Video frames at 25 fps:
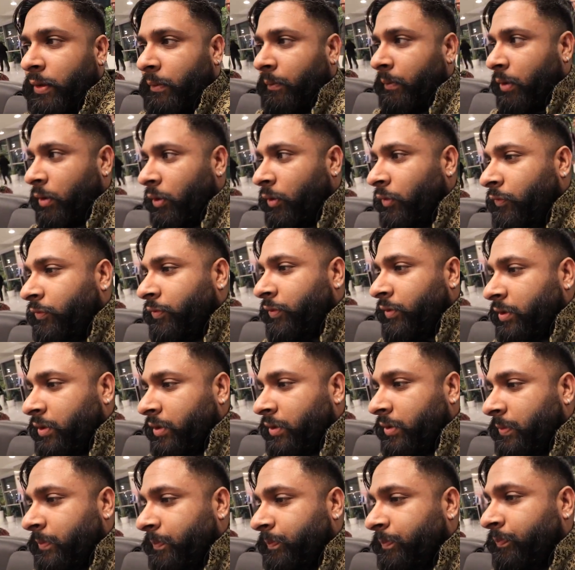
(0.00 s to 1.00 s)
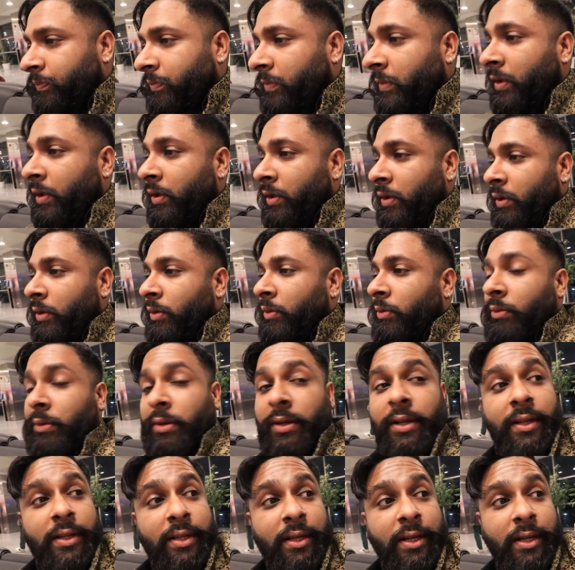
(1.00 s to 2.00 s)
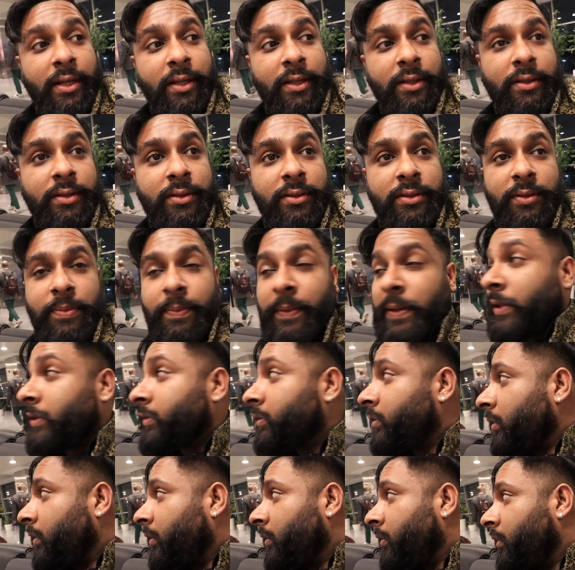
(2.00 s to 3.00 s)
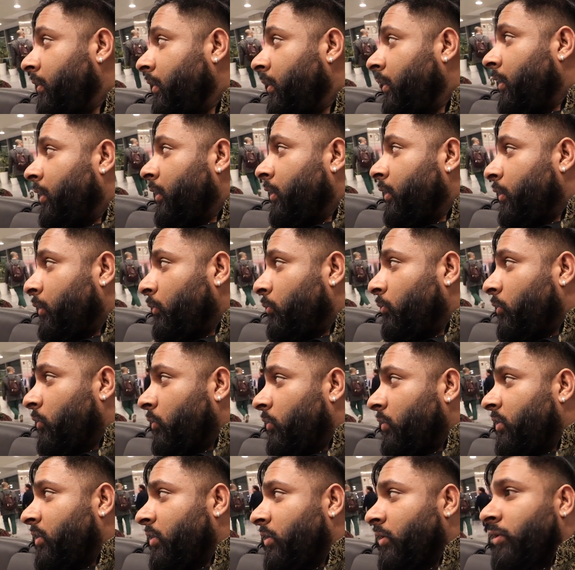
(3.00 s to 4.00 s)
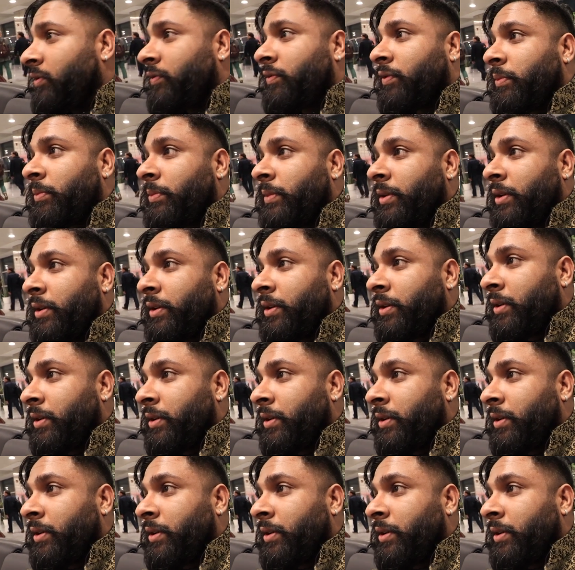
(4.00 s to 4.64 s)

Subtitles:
but hopefully when I get to Pakistan, we will continue from there.